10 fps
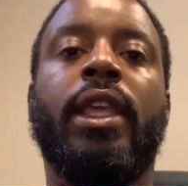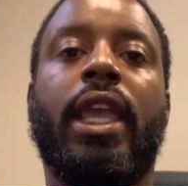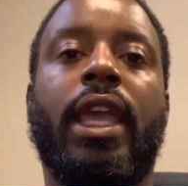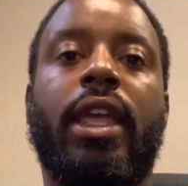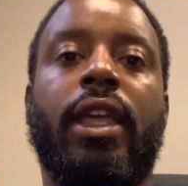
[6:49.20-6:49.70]

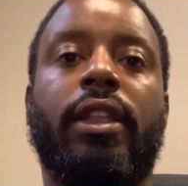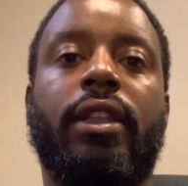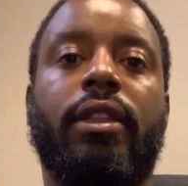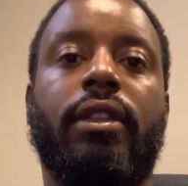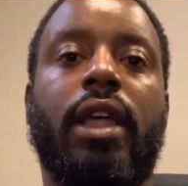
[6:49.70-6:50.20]
and
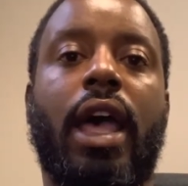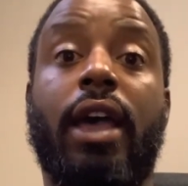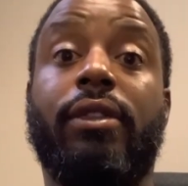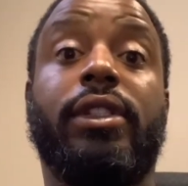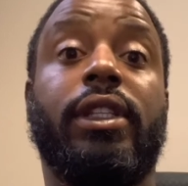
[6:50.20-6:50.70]

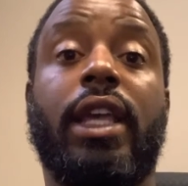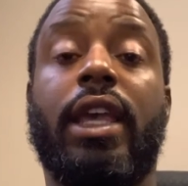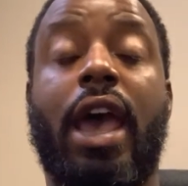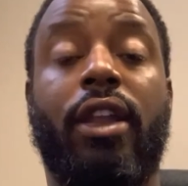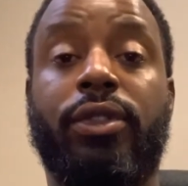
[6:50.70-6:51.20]
obviously
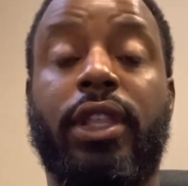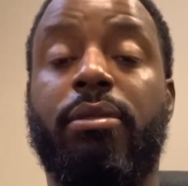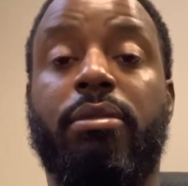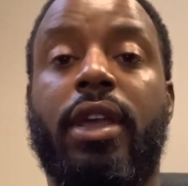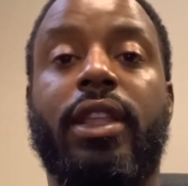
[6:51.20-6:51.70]
I don't
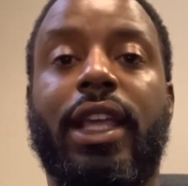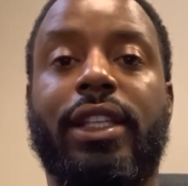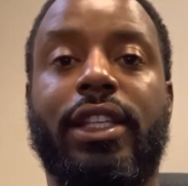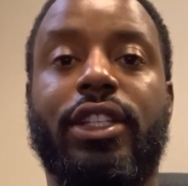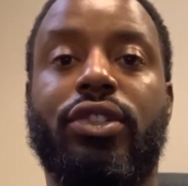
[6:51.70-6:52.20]
think that's
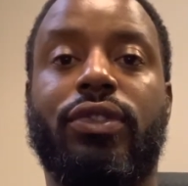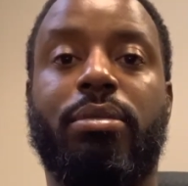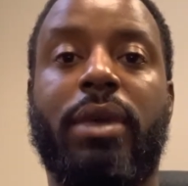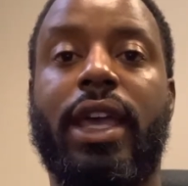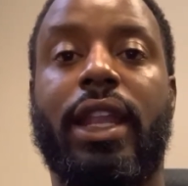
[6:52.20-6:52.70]
the issue for
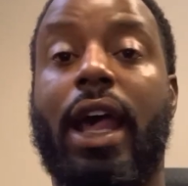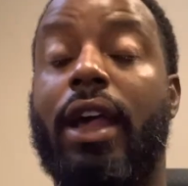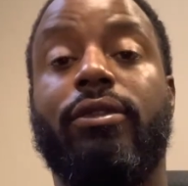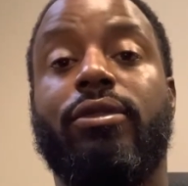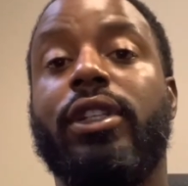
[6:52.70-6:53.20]
Matt. I
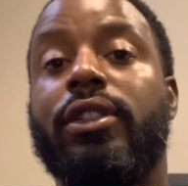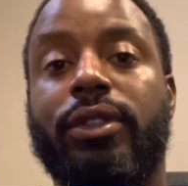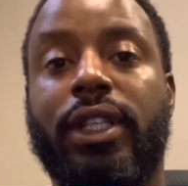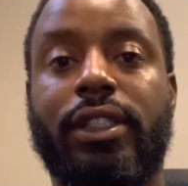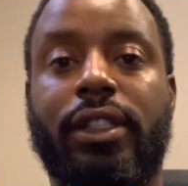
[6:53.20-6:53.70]
really don't
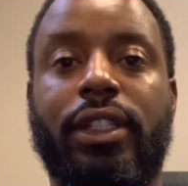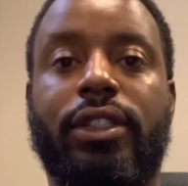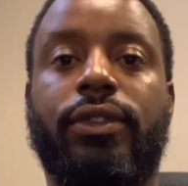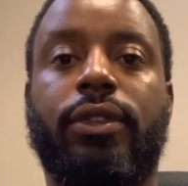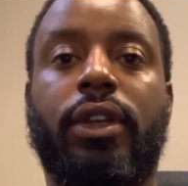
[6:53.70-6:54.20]
think it's an
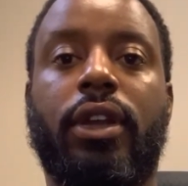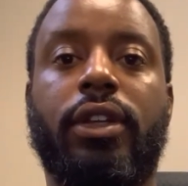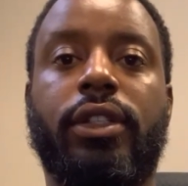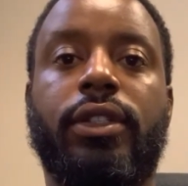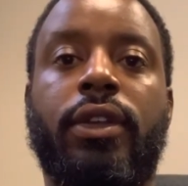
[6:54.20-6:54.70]
issue for
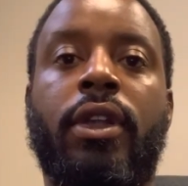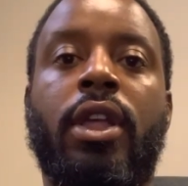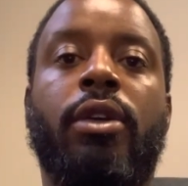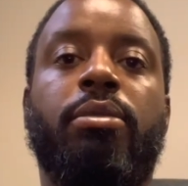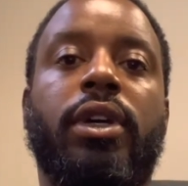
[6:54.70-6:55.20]
Ernest.
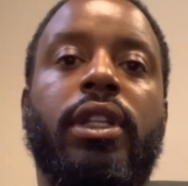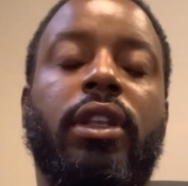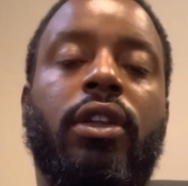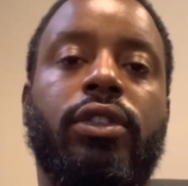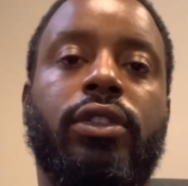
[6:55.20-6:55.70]
But
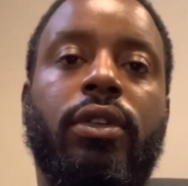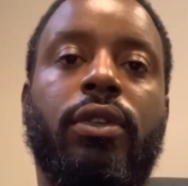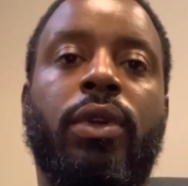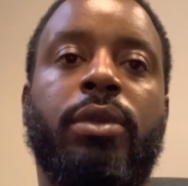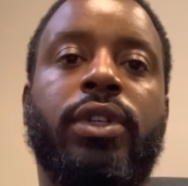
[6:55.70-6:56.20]
long story,
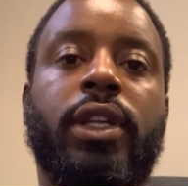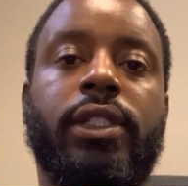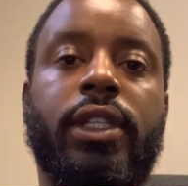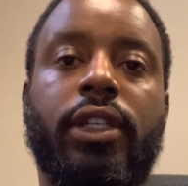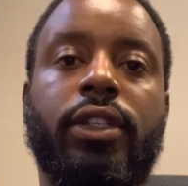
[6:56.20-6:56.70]
what I'm trying
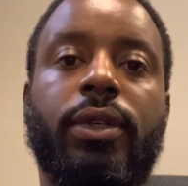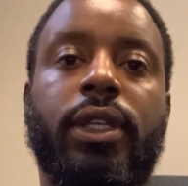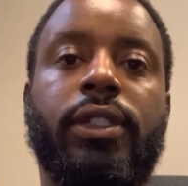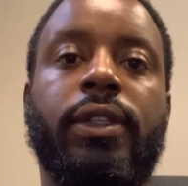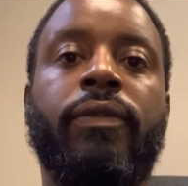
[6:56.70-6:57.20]
to tell you
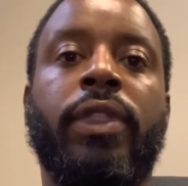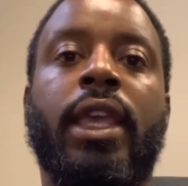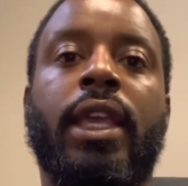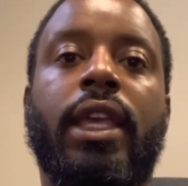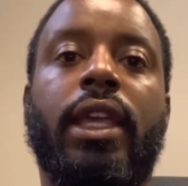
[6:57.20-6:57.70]
is,
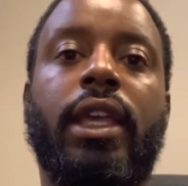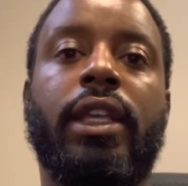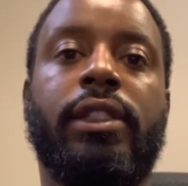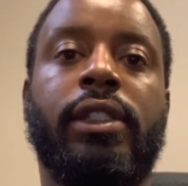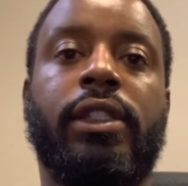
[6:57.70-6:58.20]

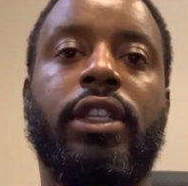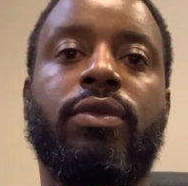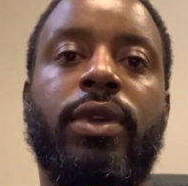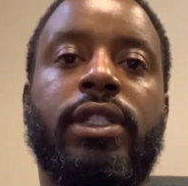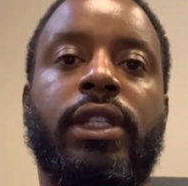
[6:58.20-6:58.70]
it's in
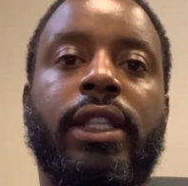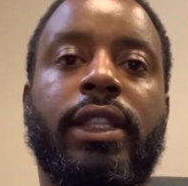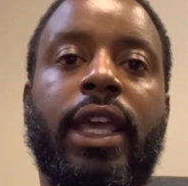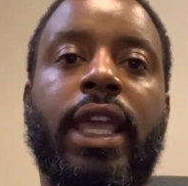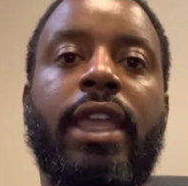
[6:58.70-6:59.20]
situations like
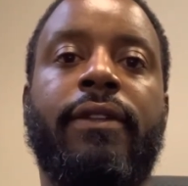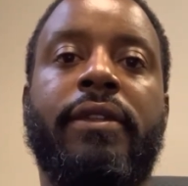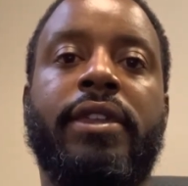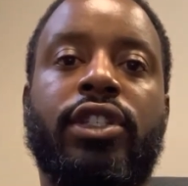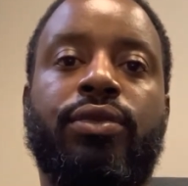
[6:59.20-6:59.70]
that, even if
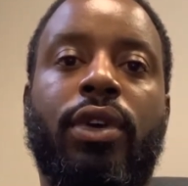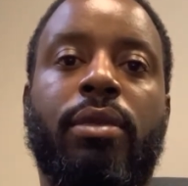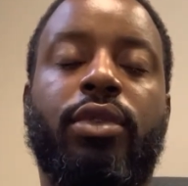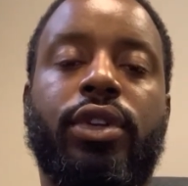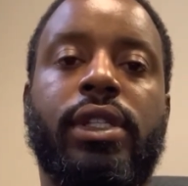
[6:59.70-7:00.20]
it's just one
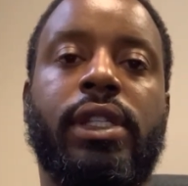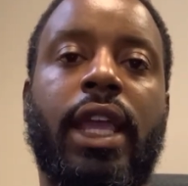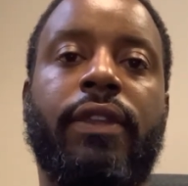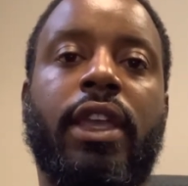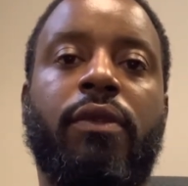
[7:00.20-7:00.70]
person's
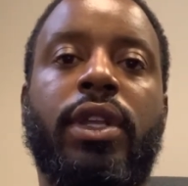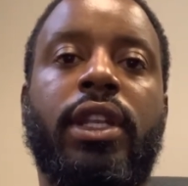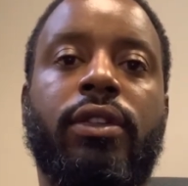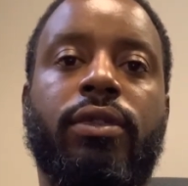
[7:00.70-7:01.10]
life, that we need to